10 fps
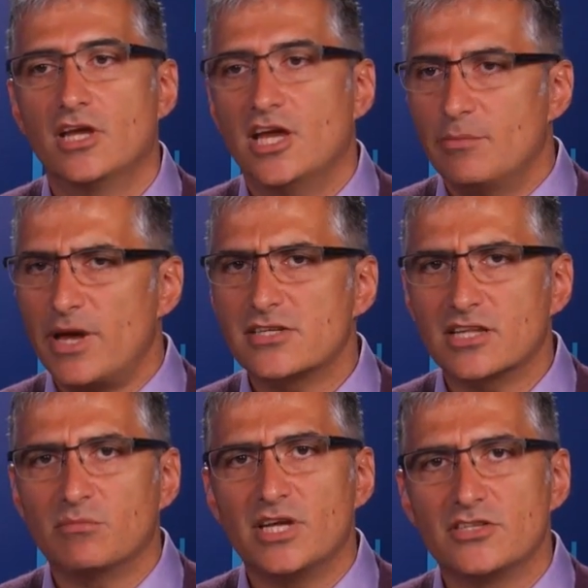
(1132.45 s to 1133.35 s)
it
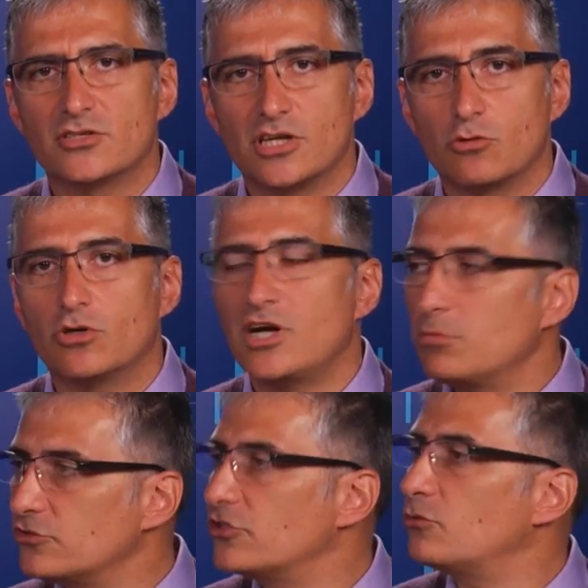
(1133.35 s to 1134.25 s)
basically means we're
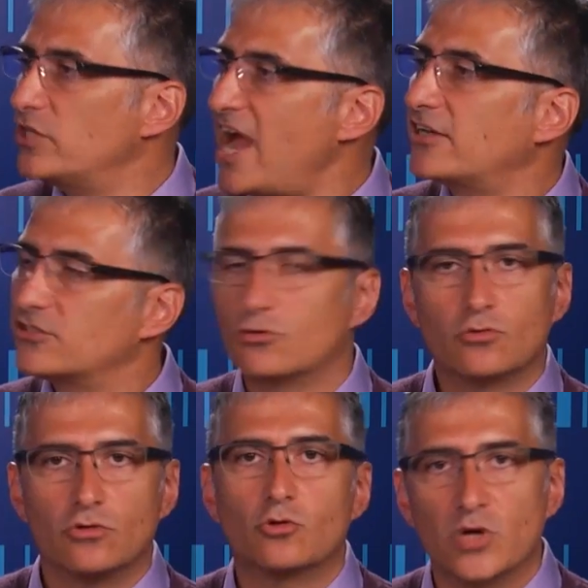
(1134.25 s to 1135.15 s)
able to react
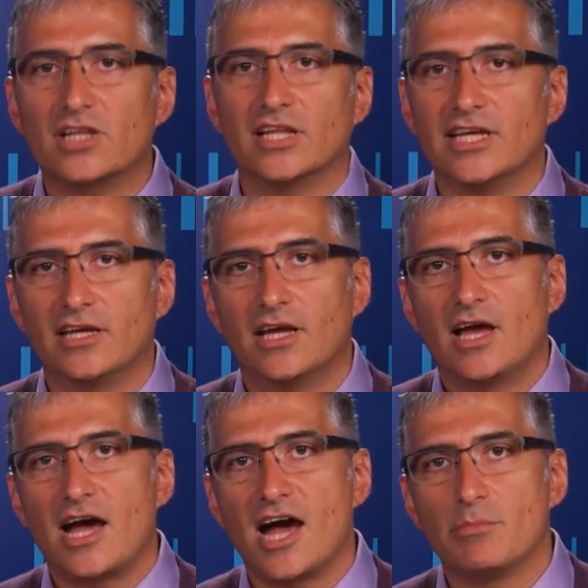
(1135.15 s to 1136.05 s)
quickly
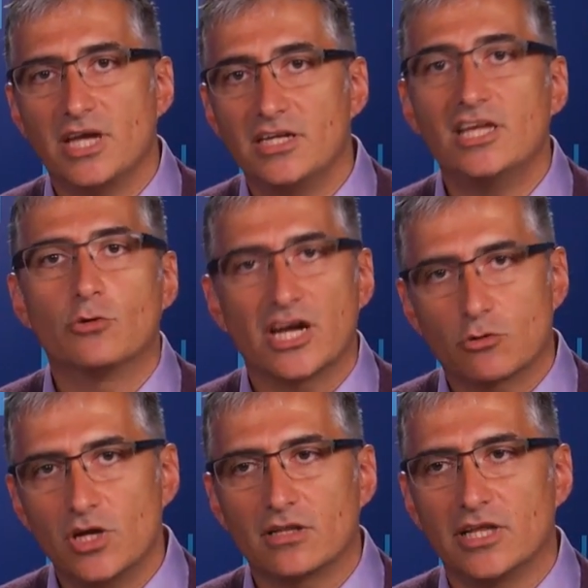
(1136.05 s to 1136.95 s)
and iterate
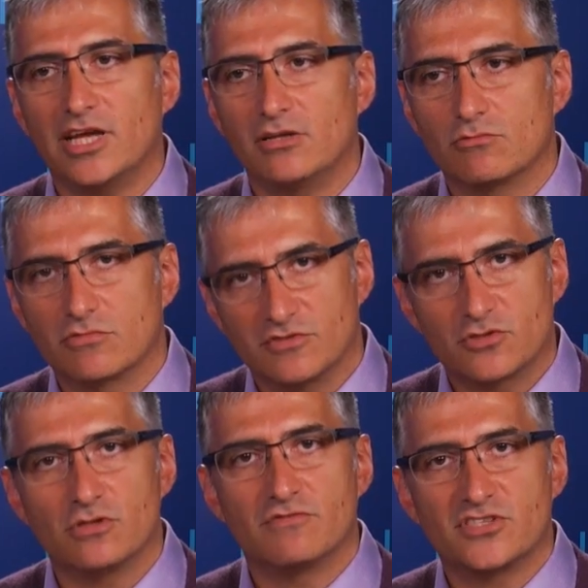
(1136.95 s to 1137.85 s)
quickly, and we've
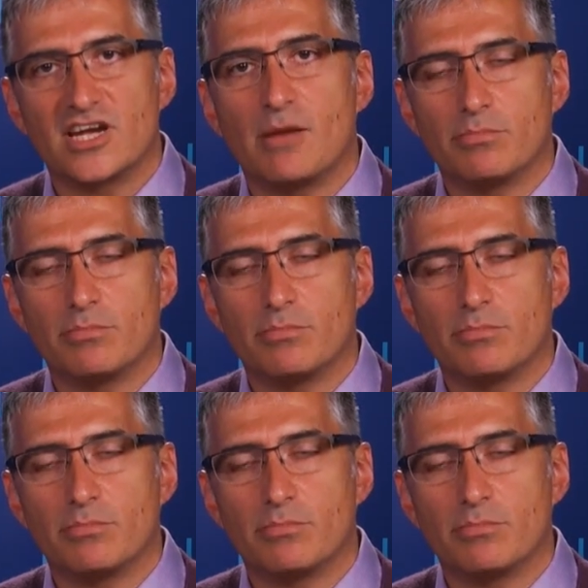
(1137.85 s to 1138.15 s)
sort of set